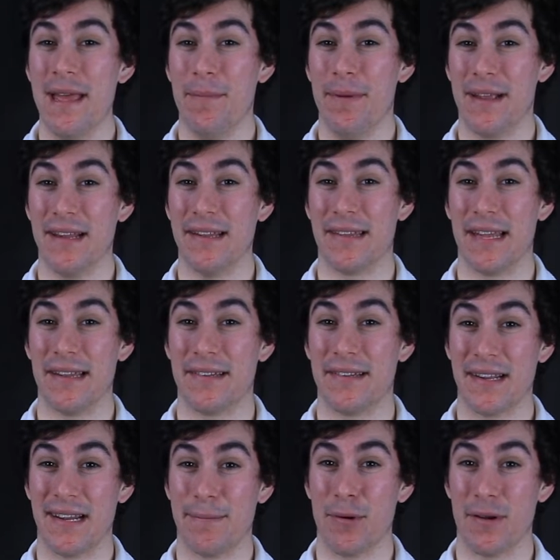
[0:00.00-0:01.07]
because that
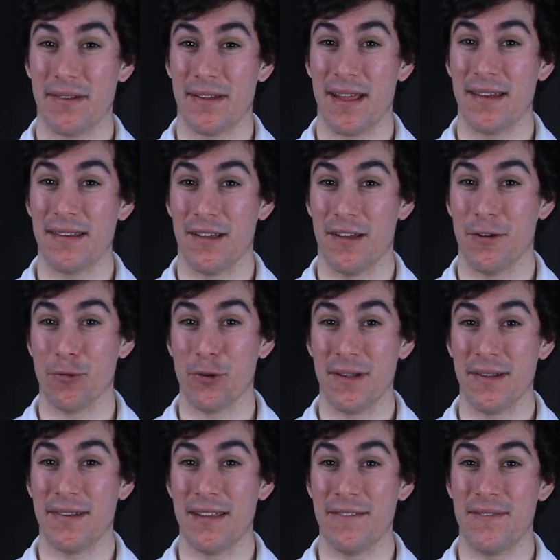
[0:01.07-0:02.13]
6% on real
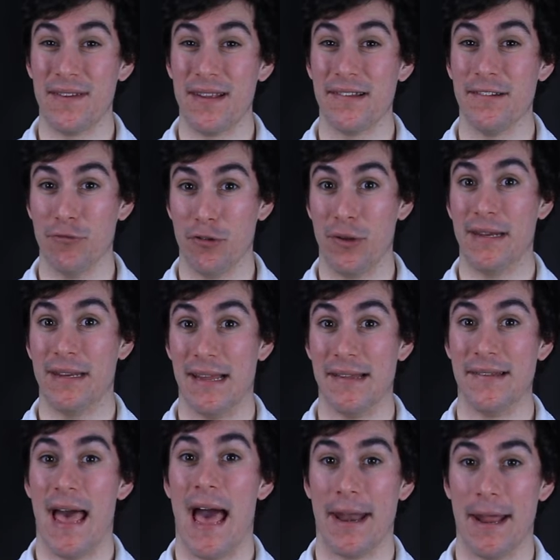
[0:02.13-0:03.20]
estate fees really
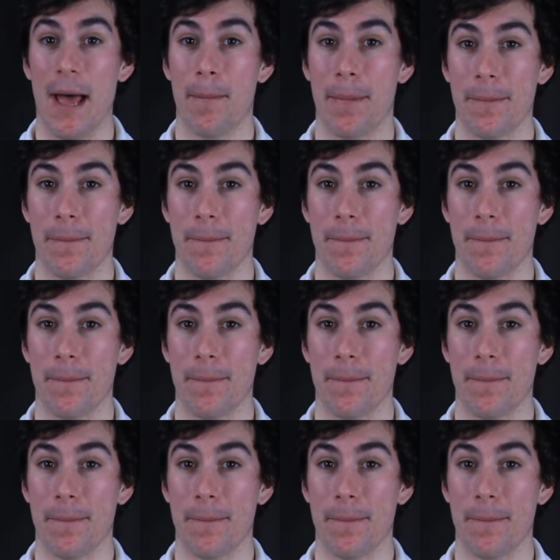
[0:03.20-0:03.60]
does add up.